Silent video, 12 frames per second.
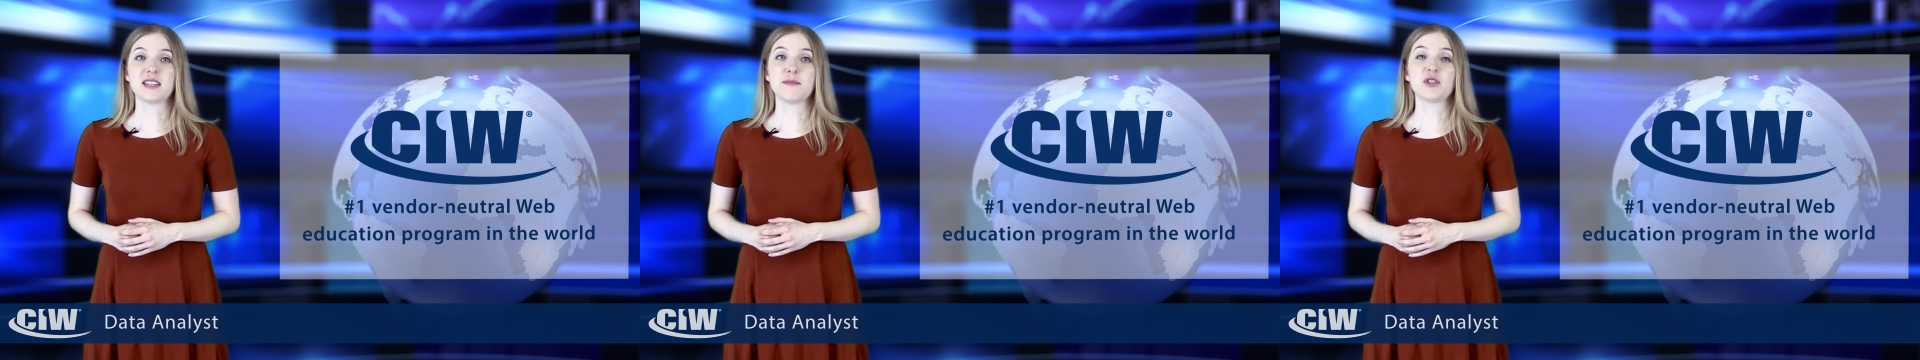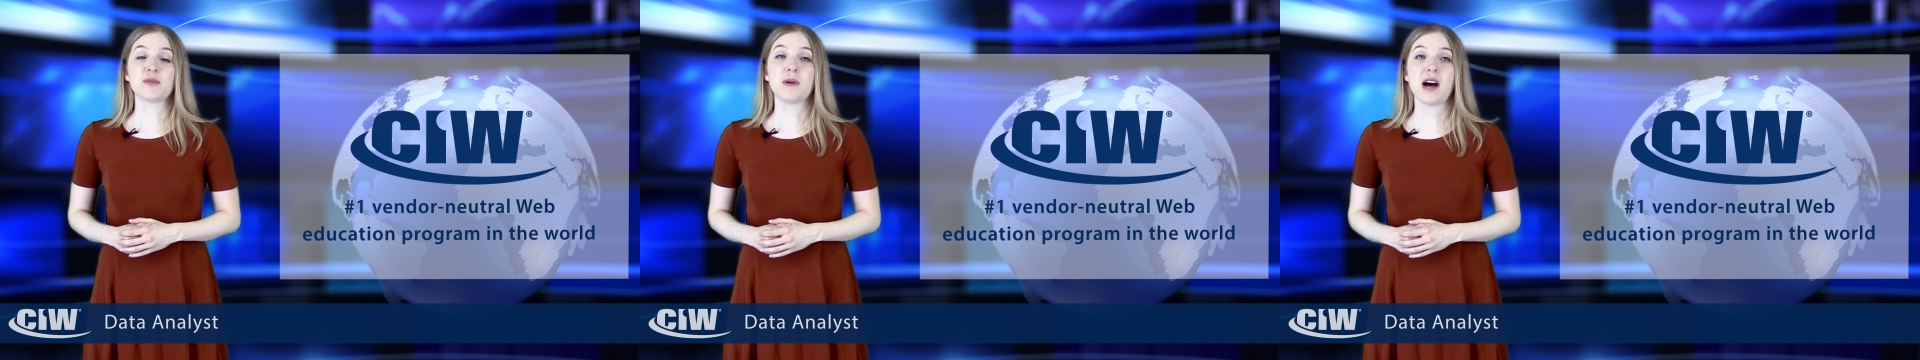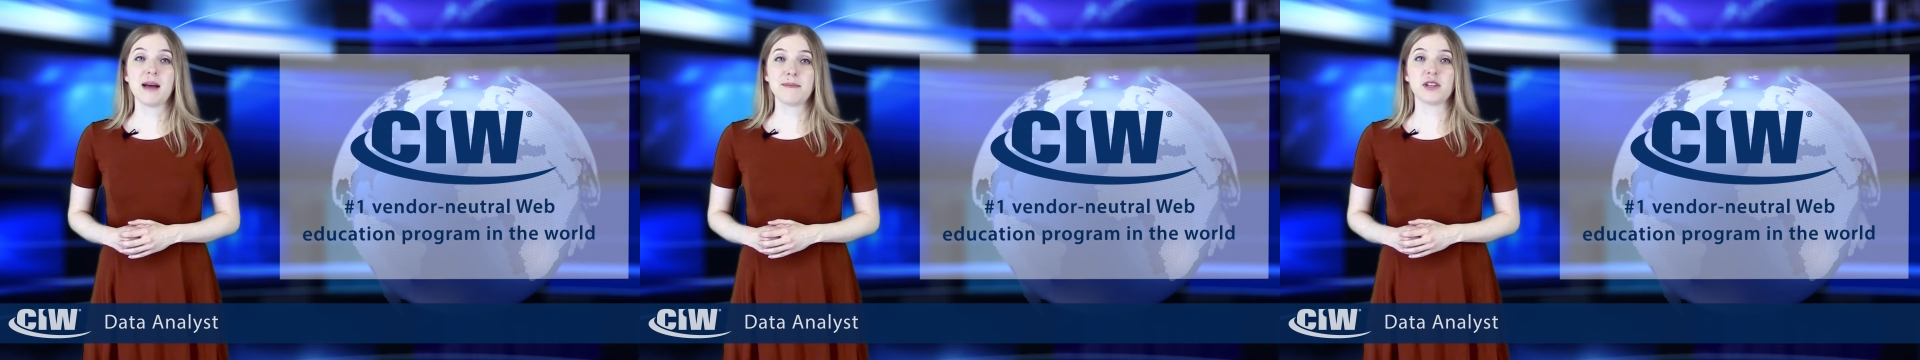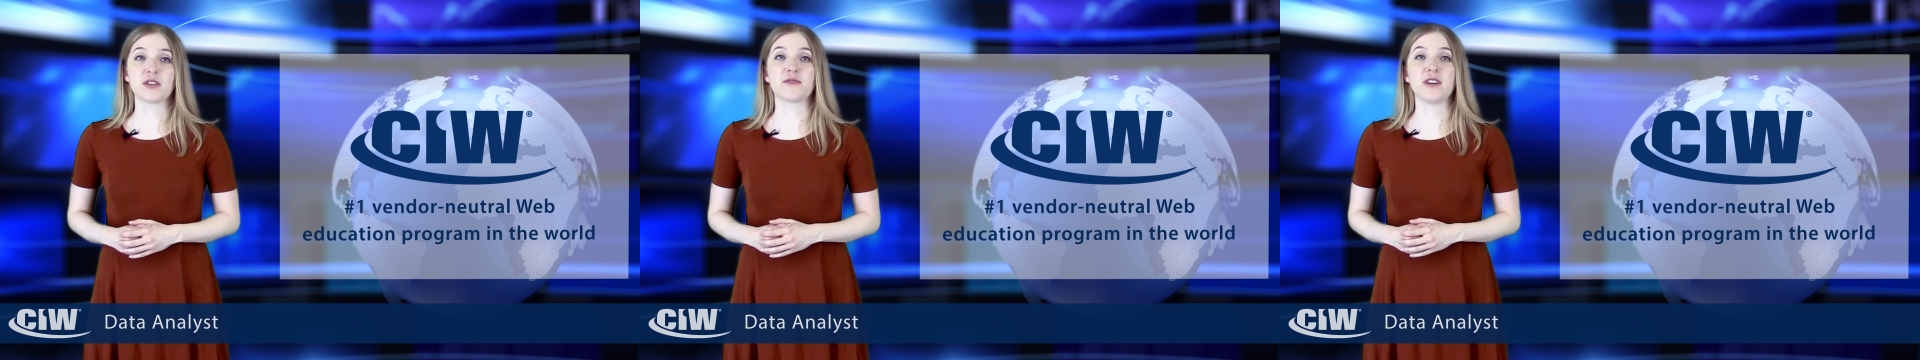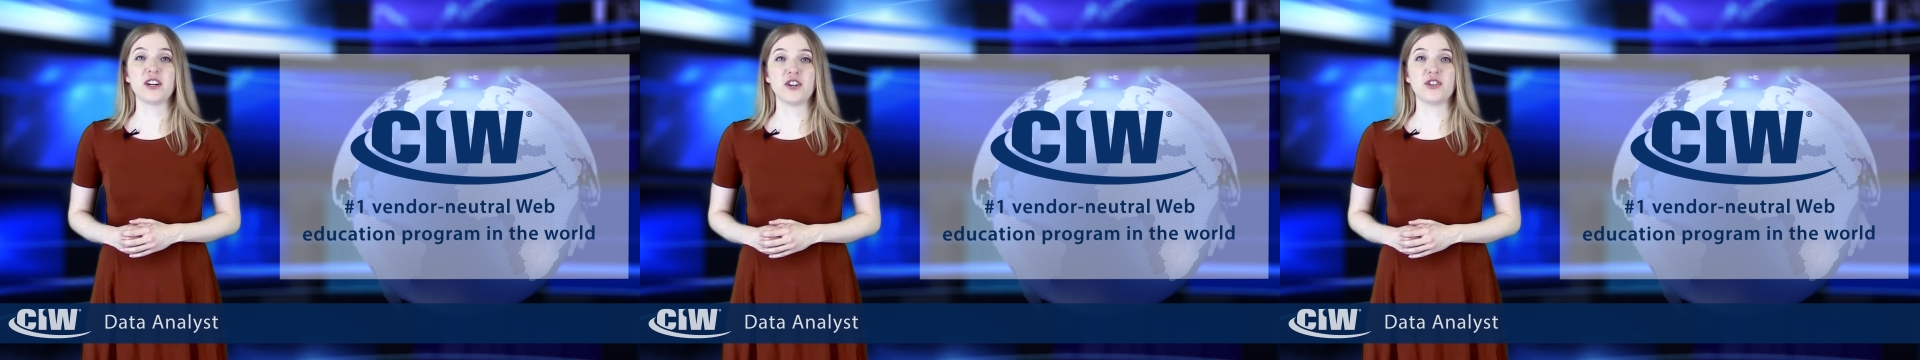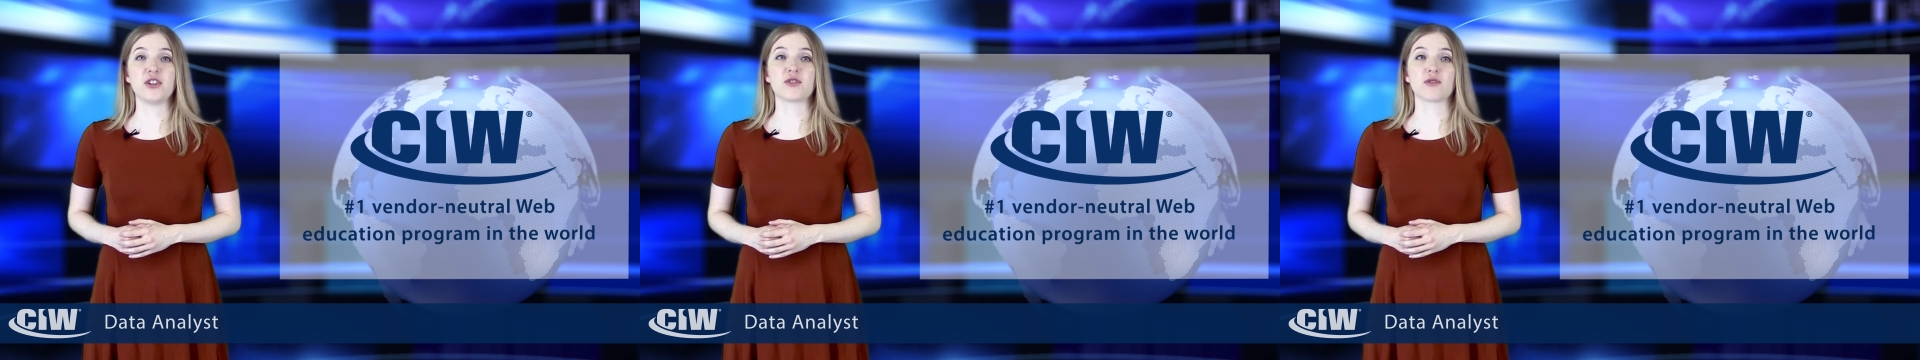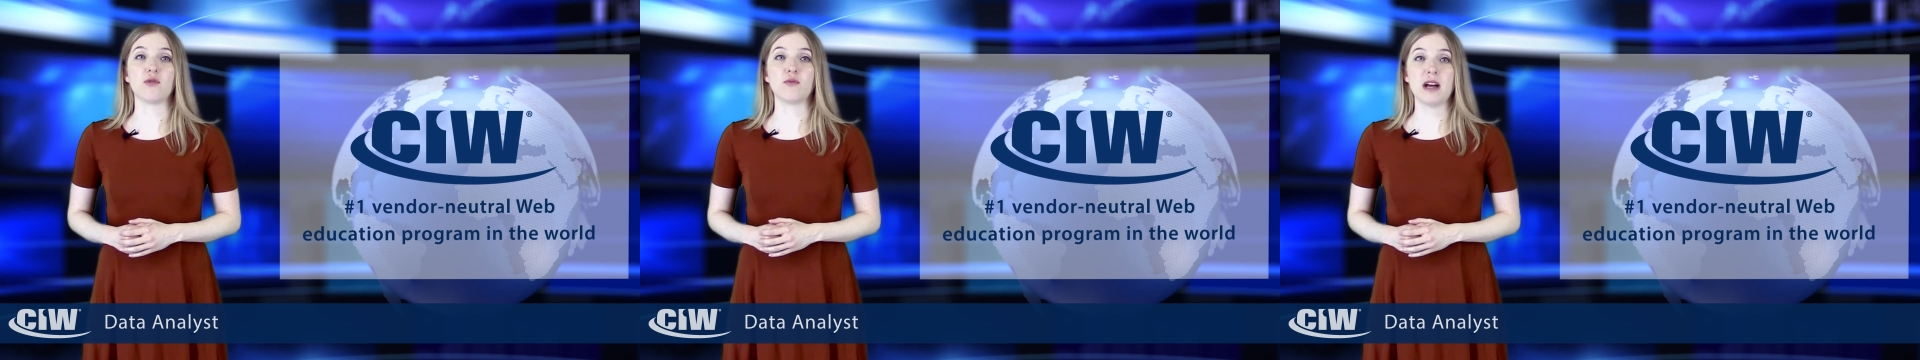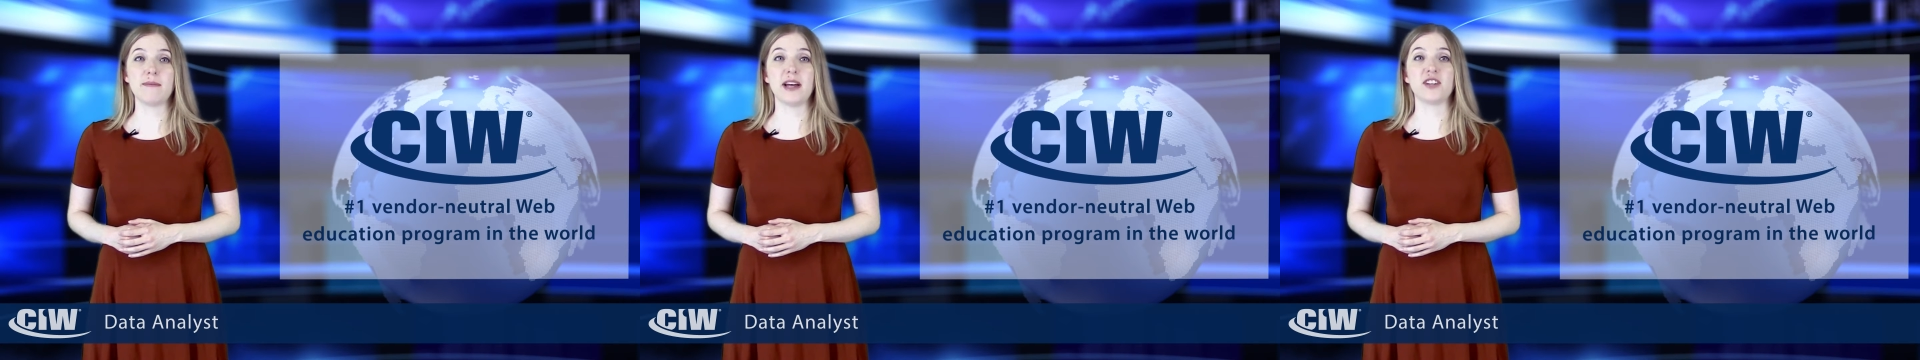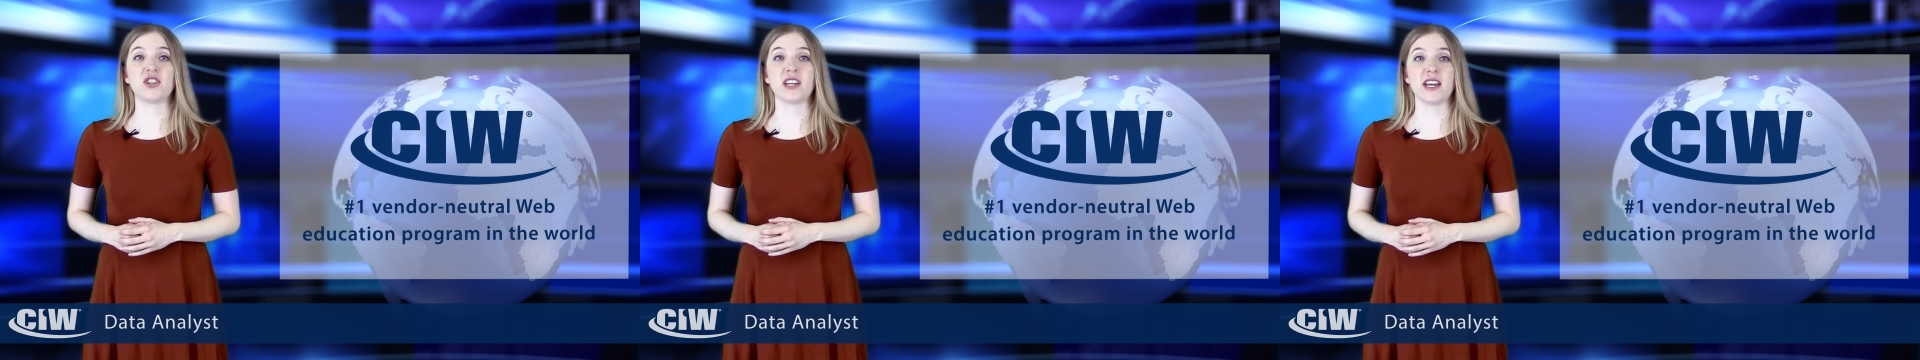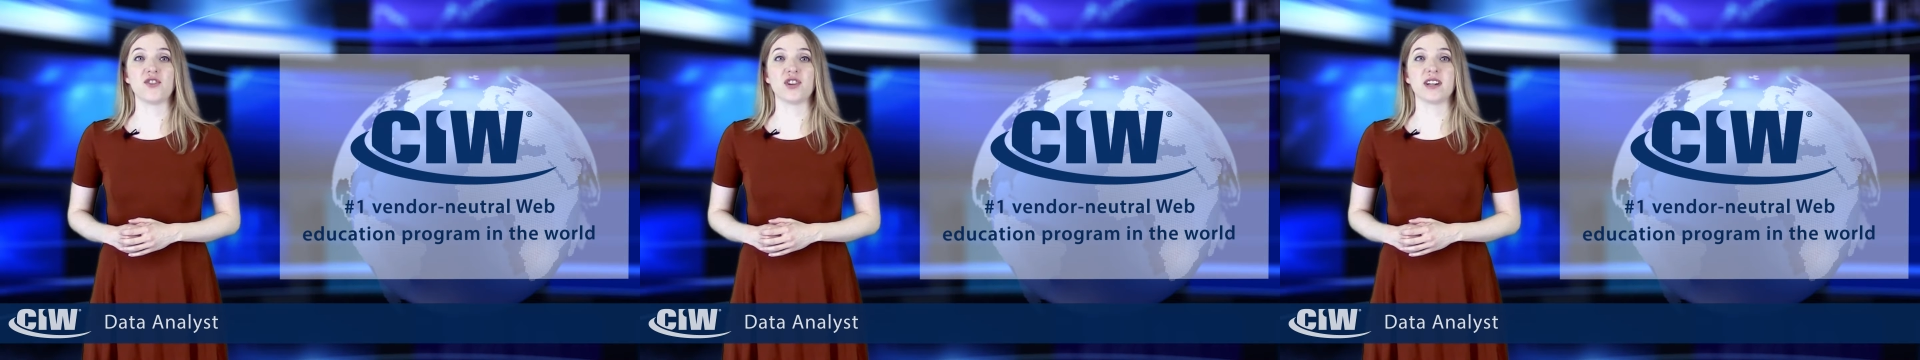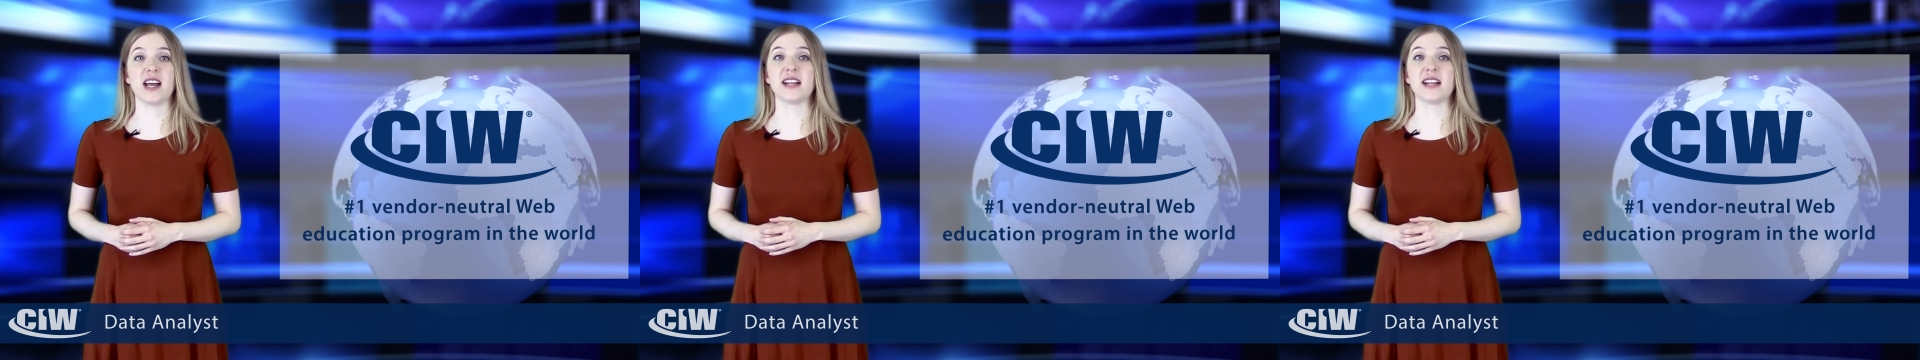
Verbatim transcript: the most popular vendor-neutral web education